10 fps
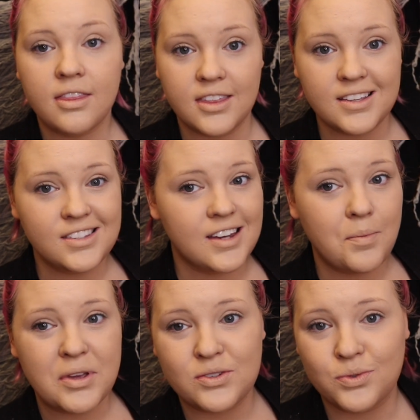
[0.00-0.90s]
This
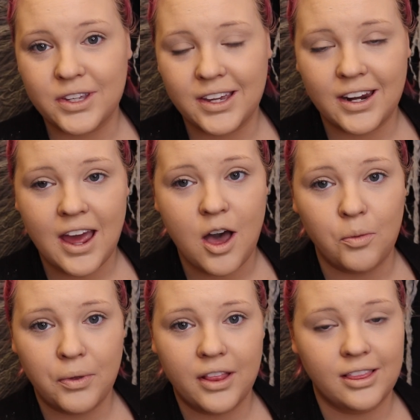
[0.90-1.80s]
step is really going to
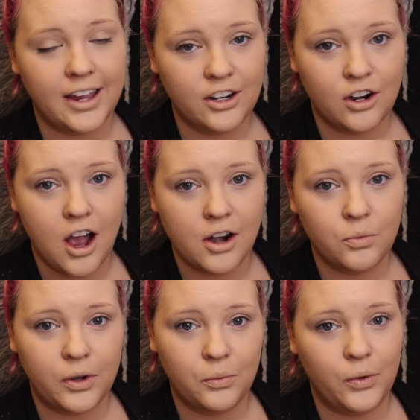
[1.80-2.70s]
help later
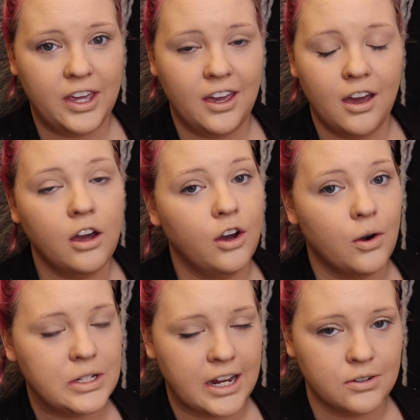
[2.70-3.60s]
on when we
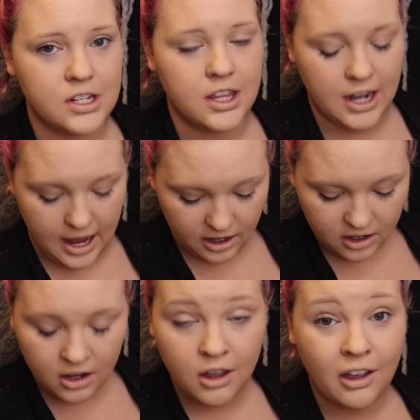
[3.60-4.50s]
go down to the neck
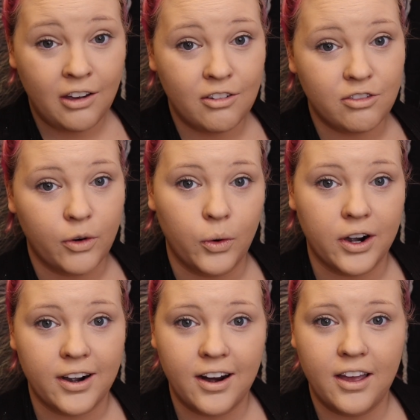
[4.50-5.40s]

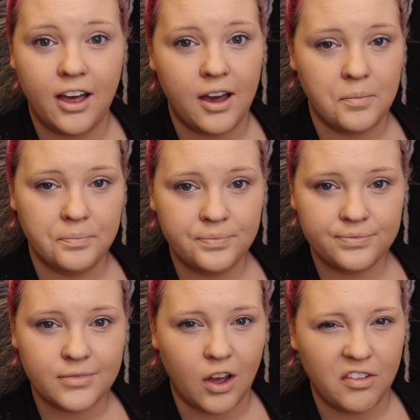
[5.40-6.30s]
for
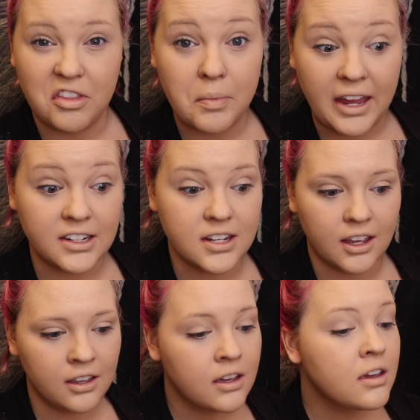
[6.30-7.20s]
all of the
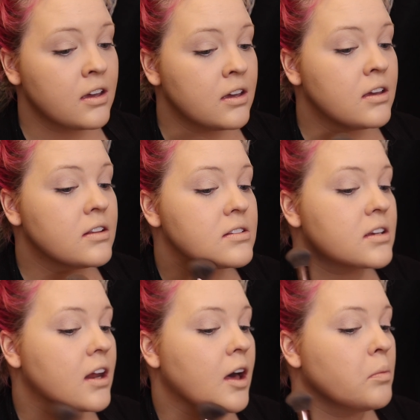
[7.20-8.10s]
painting. It's
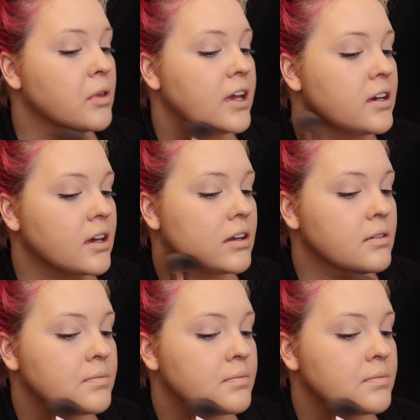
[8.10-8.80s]
going to help blend it.